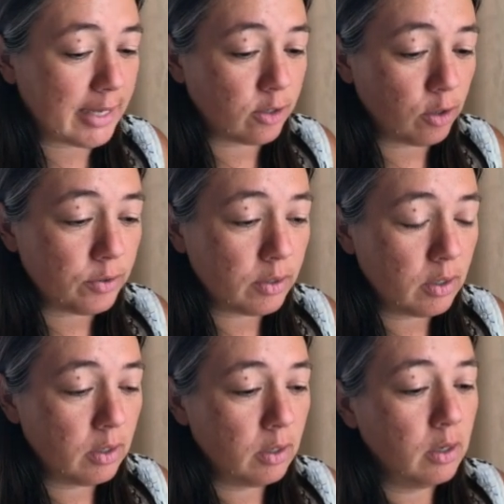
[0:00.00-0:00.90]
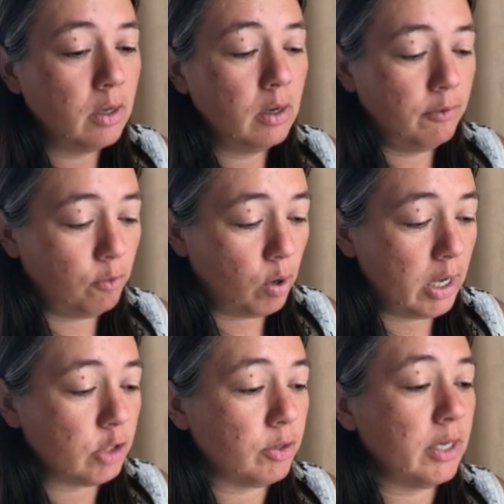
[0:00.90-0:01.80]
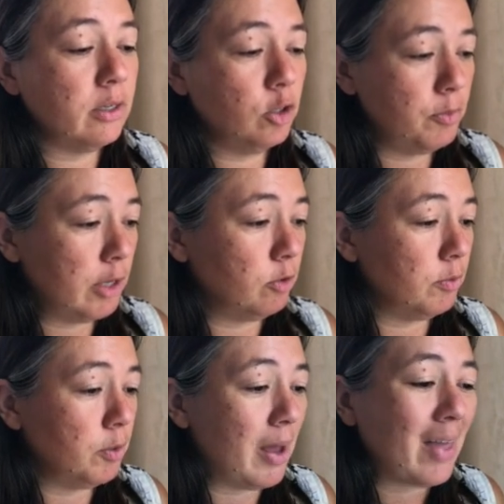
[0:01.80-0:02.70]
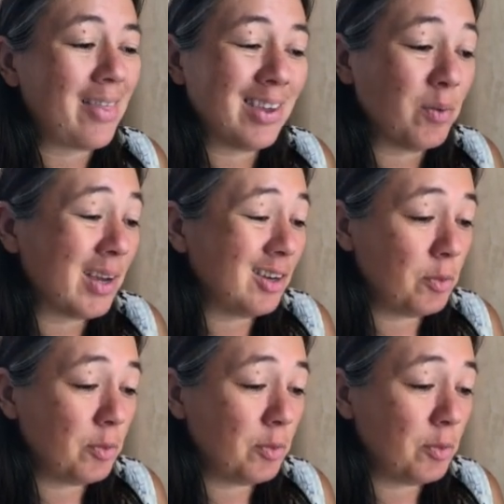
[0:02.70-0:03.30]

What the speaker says: pesos. 400, 2-bedroom, 2-bath. I think we can